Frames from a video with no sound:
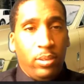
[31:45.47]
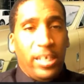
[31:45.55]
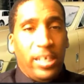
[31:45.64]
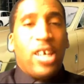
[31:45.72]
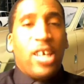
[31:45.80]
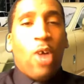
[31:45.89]

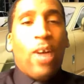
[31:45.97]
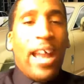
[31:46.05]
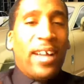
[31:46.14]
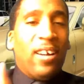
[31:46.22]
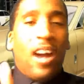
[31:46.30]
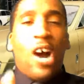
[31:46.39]
And your
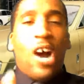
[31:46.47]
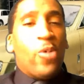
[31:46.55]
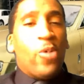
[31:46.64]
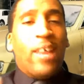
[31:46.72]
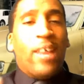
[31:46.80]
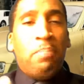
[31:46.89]
angle
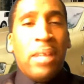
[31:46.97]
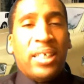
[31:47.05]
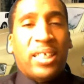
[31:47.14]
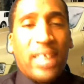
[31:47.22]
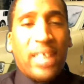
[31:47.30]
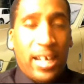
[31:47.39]
already been
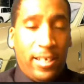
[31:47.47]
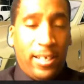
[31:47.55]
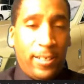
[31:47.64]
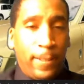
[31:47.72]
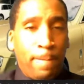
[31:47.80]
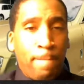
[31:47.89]
studied.
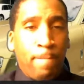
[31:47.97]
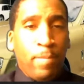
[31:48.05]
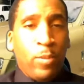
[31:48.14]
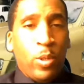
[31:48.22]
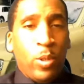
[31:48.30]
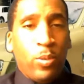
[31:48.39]

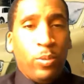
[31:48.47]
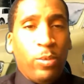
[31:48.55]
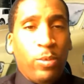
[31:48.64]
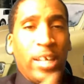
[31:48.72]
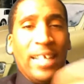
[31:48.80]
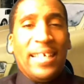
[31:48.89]

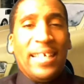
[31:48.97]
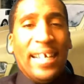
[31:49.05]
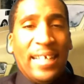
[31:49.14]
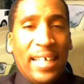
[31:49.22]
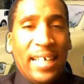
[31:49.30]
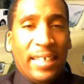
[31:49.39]
We done
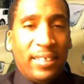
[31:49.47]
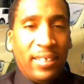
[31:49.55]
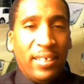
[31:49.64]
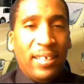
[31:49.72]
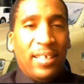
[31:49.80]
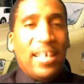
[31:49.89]
did this.
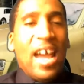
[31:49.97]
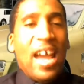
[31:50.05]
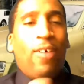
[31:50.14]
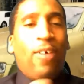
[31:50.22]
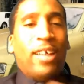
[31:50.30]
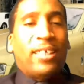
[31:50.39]
Now
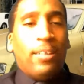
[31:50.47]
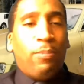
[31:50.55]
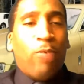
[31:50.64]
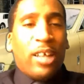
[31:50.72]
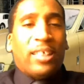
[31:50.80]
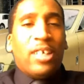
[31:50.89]
what's
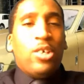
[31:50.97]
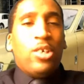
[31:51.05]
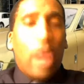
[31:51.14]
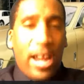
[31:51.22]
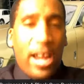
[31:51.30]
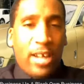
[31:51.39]
the
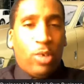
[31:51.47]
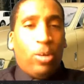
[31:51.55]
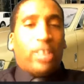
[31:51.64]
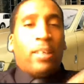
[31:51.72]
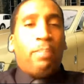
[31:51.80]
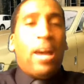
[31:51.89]
new angle?
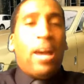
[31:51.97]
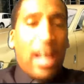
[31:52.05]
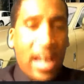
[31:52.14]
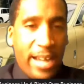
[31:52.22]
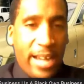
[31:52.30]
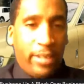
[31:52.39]
What's a better
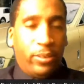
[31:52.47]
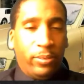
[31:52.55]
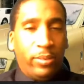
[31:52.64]
angle?